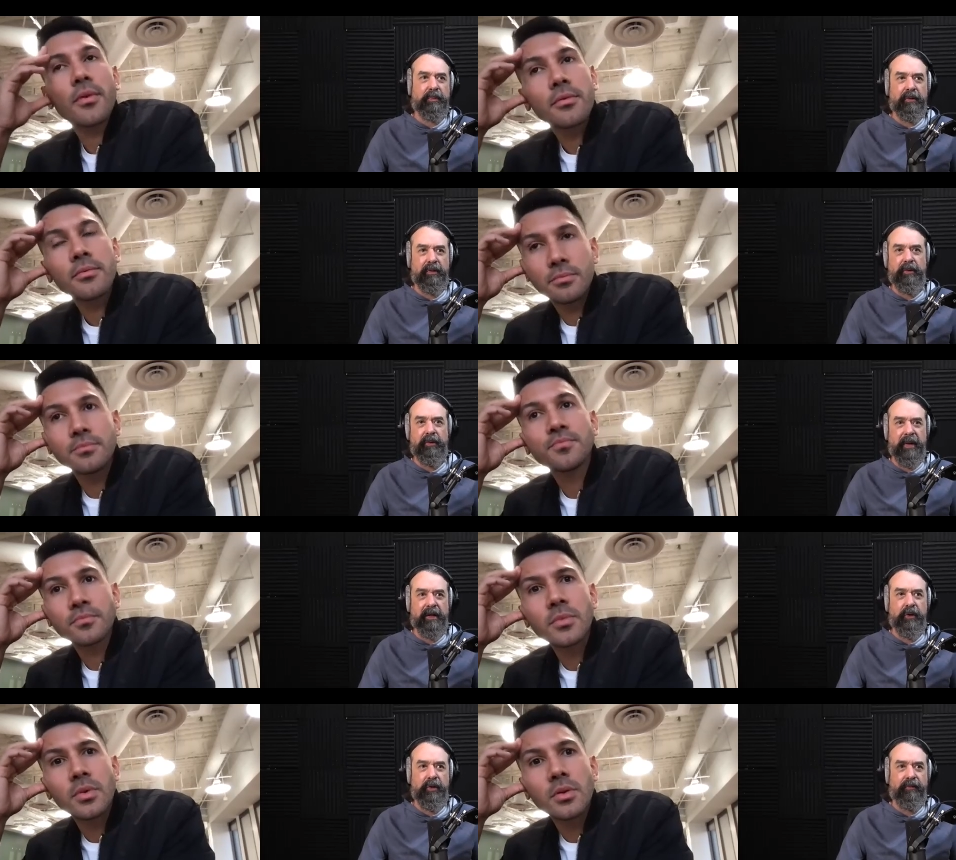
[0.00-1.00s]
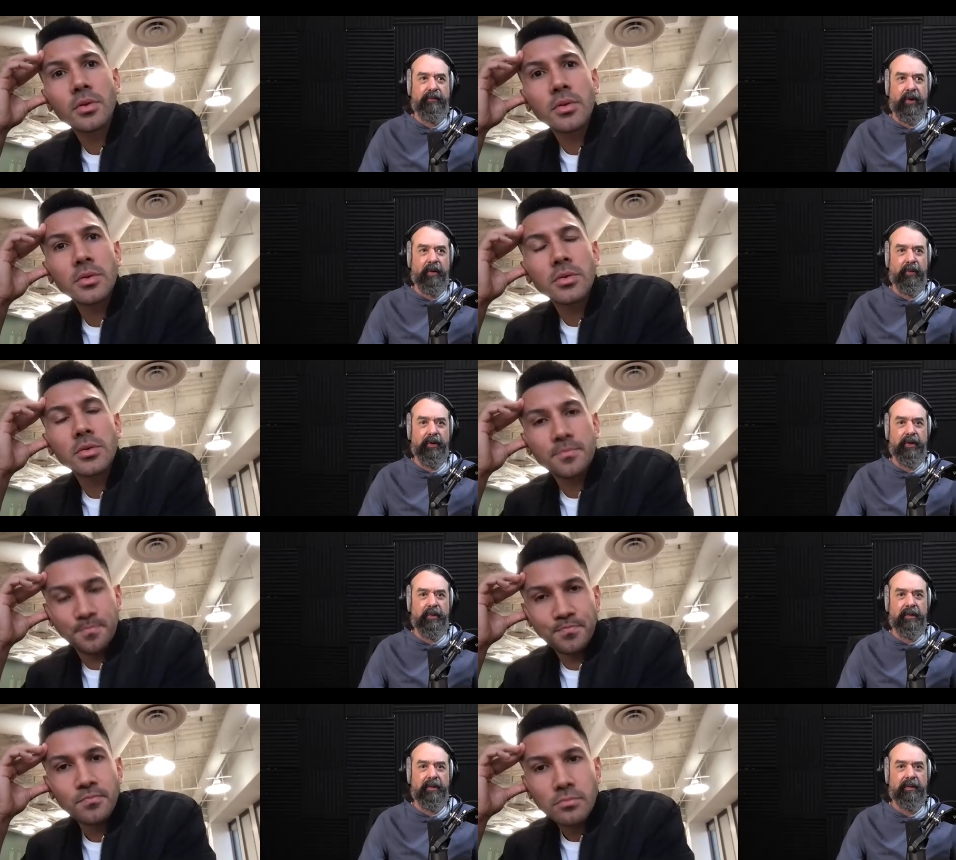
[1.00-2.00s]
Speaker 1: but you, you sure you follow what they're
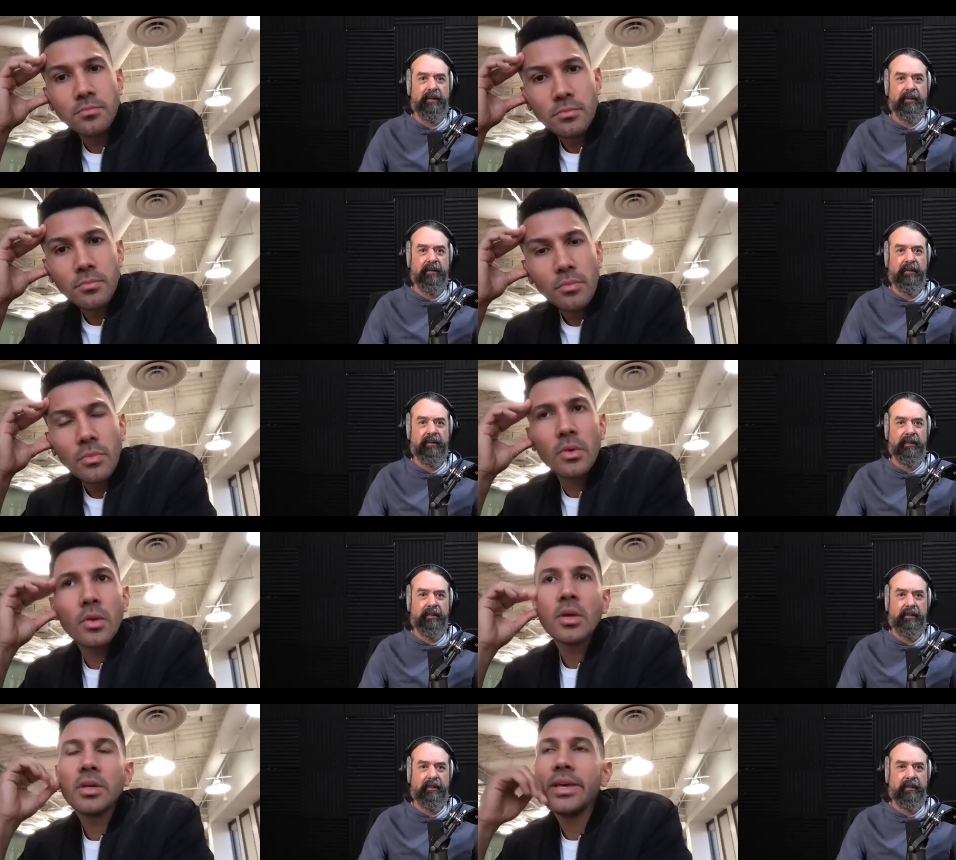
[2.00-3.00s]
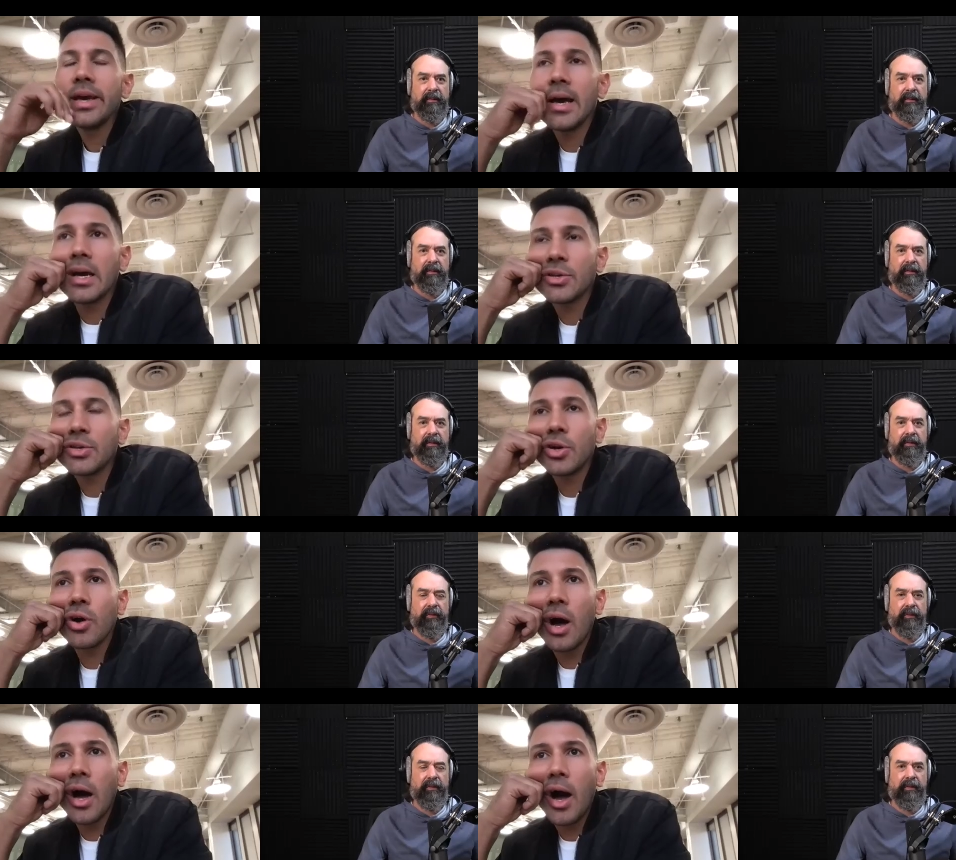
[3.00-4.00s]
doing.
Speaker 2: Yeah, you know,
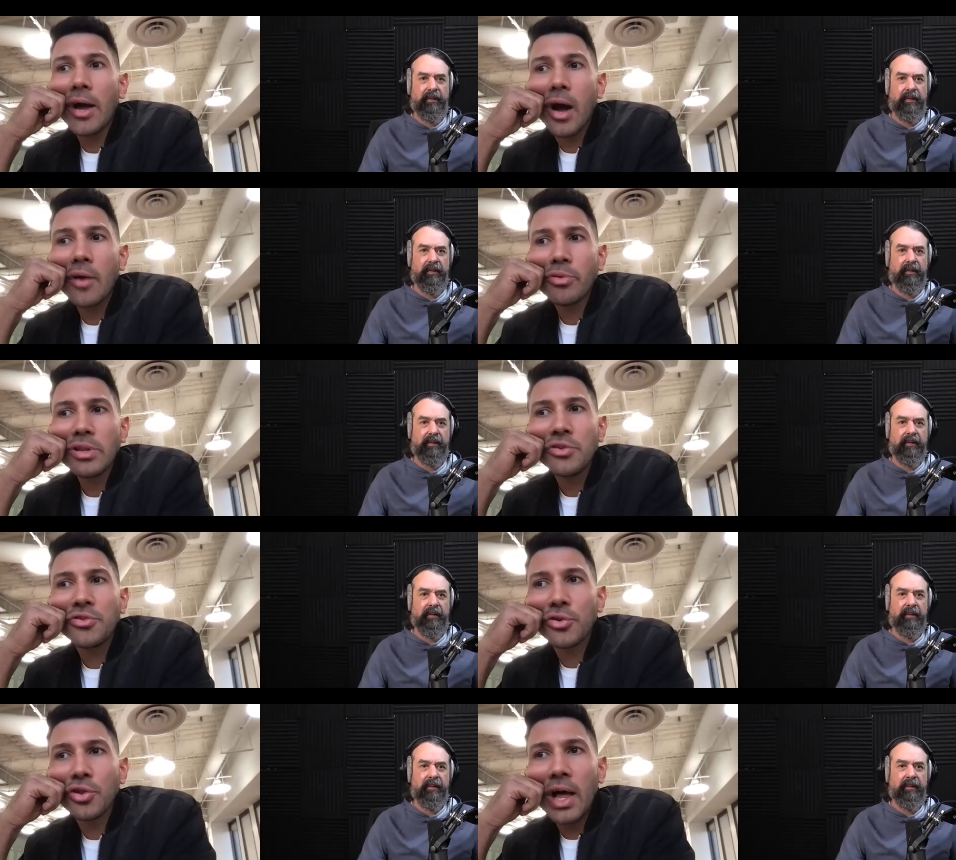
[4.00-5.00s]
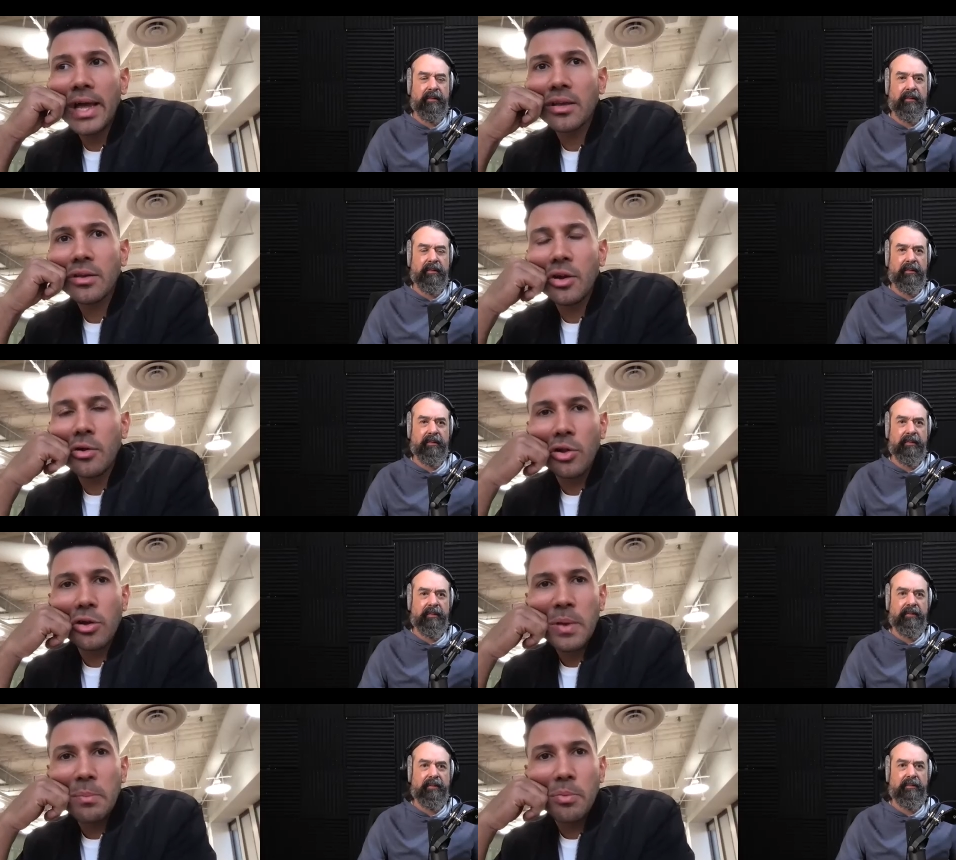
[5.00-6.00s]
I, I really do like, you know, a lot
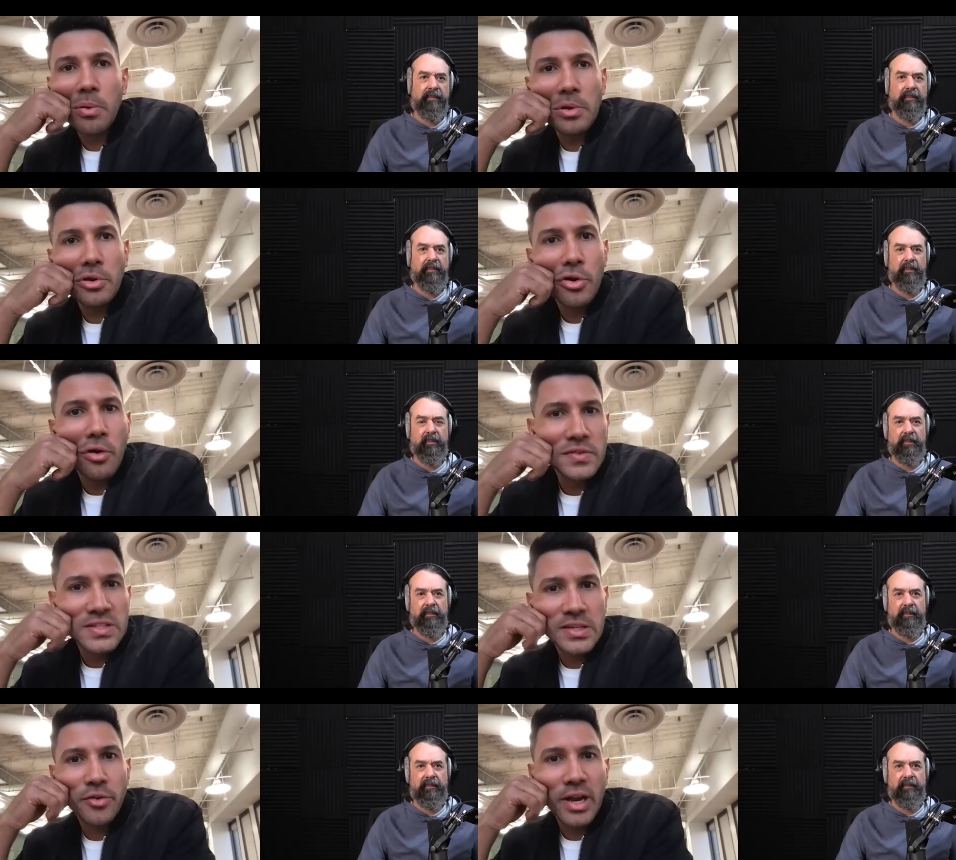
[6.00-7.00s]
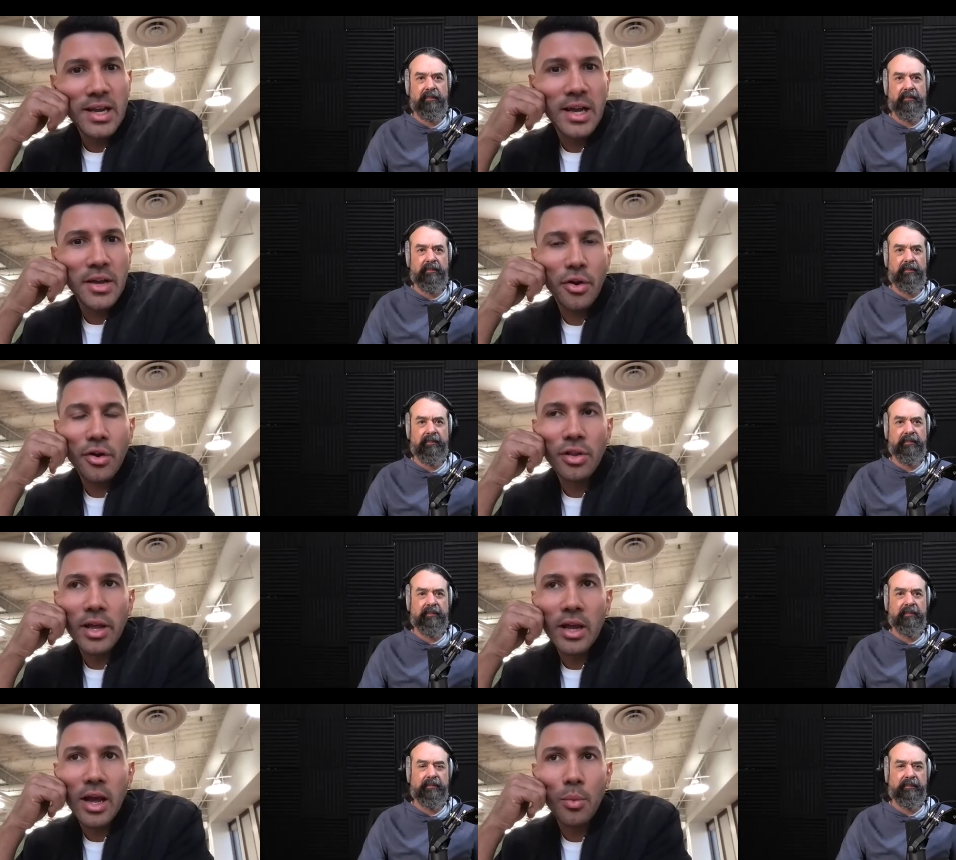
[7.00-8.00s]
of people probably know obviously Grant Cardone.
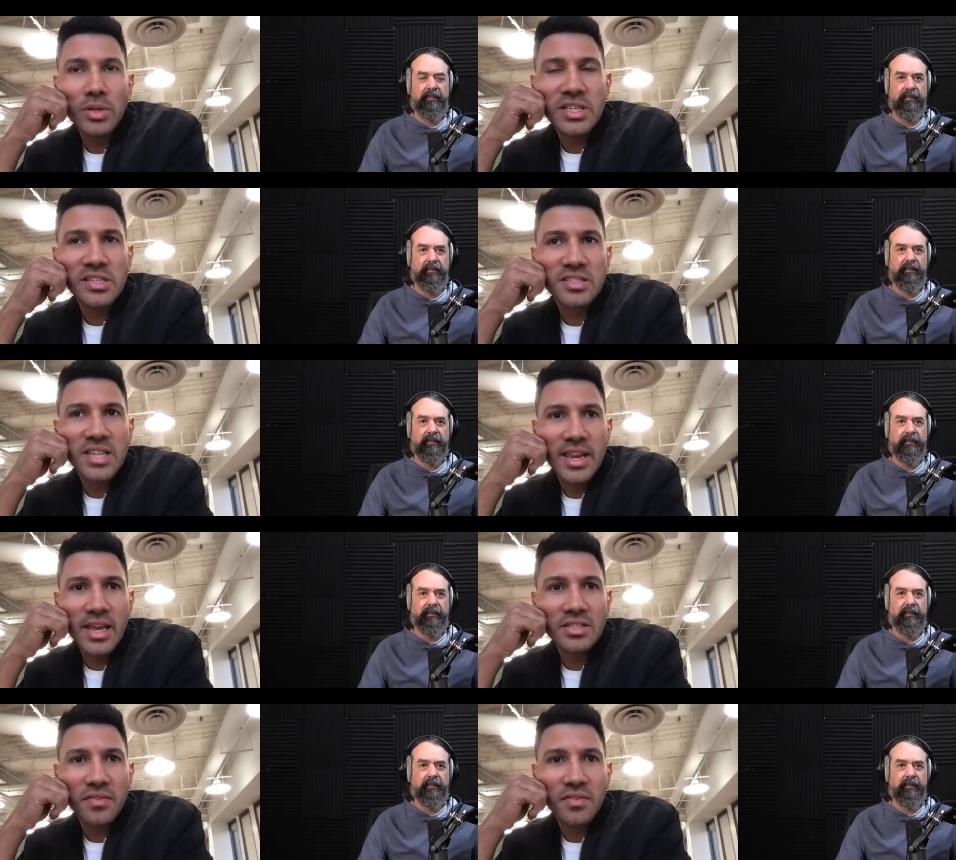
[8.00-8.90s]
Like I went to his 10X